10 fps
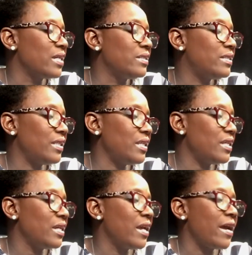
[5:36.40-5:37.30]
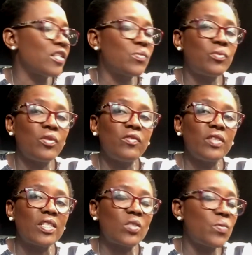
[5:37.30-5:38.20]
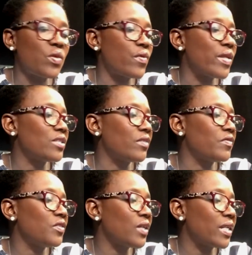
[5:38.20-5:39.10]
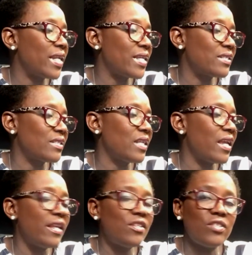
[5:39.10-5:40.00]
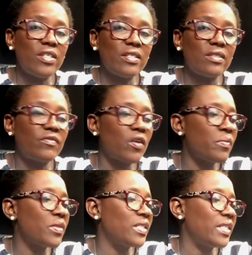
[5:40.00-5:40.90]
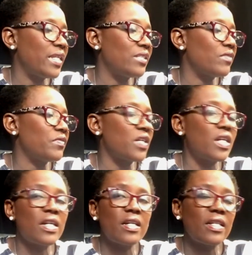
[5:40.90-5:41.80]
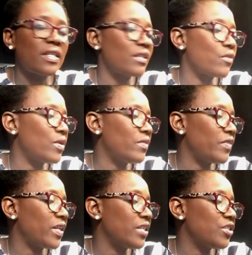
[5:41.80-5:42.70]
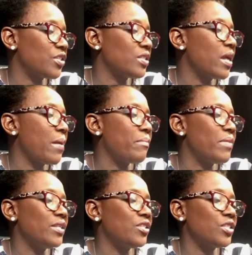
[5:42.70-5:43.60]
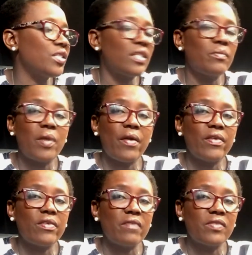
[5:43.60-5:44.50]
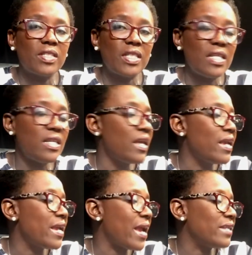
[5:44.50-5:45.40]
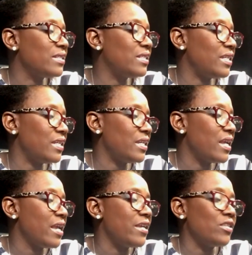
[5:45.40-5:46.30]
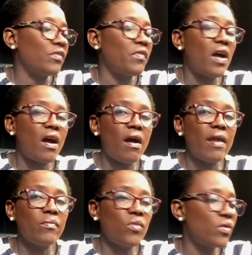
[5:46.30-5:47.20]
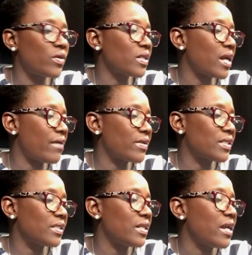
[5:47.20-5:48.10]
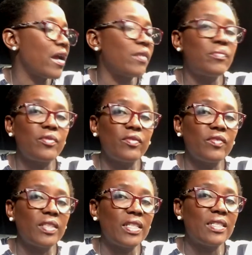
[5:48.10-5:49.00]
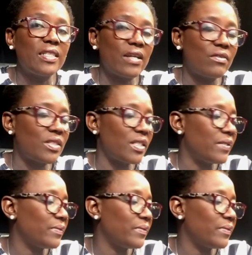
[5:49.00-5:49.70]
D. has proven experience of not less than 8 years from the date of earning the qualification mentioned in paragraph C, and D. is of high moral character and proven integrity.